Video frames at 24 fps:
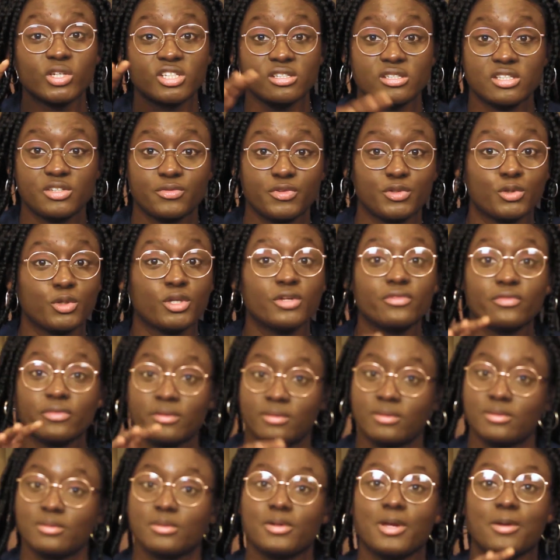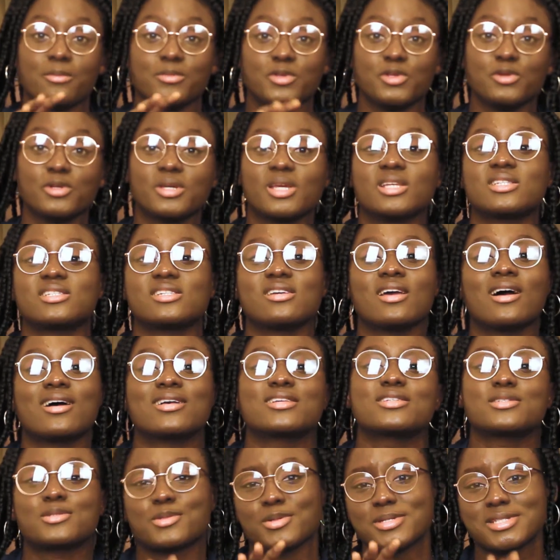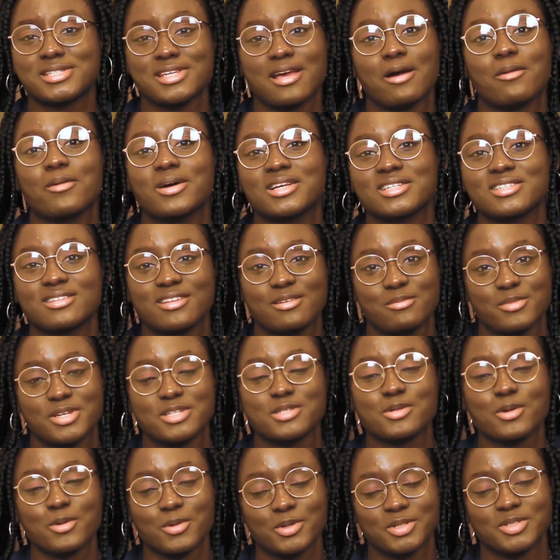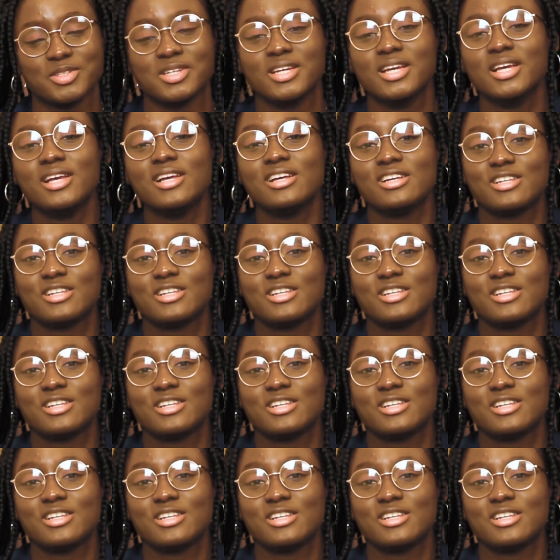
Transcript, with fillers: watching this video, if um, UK still has 20 hours limit on